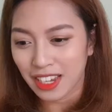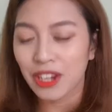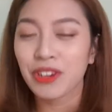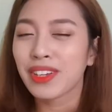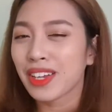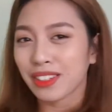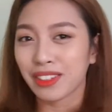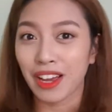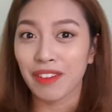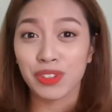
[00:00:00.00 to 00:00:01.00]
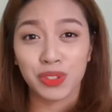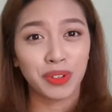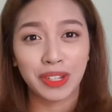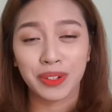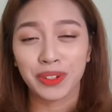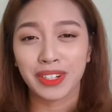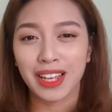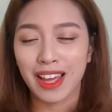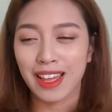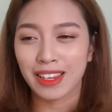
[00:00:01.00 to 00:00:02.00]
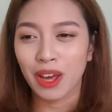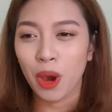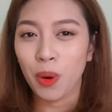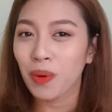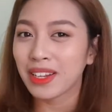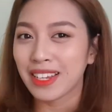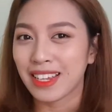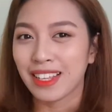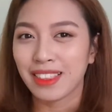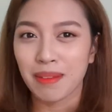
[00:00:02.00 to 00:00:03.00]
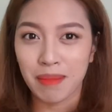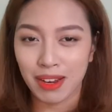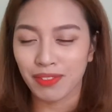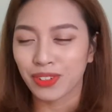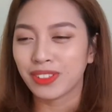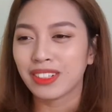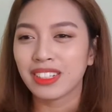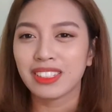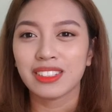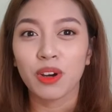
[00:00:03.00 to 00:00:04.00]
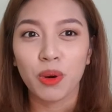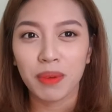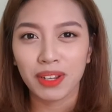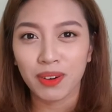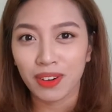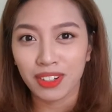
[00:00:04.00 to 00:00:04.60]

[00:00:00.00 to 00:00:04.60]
hearing it live is really good, and WONHO, the main vocalist, oh my god.